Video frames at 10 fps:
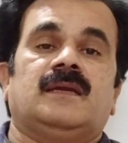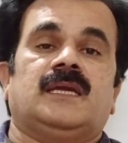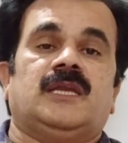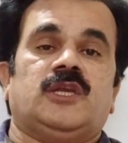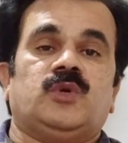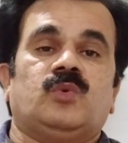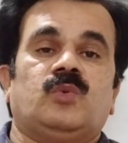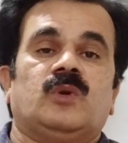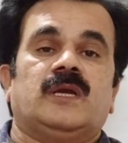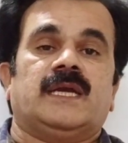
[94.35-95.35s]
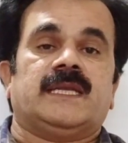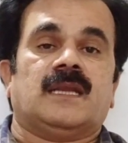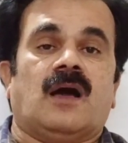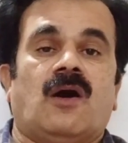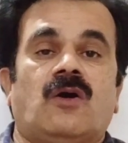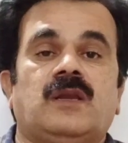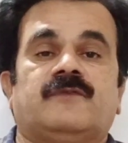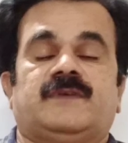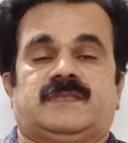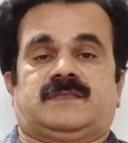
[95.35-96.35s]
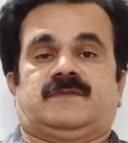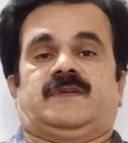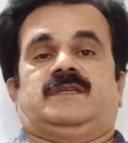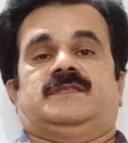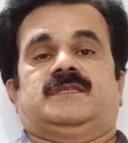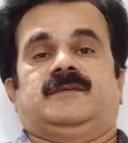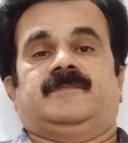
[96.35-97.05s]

in you, in all of us, friends.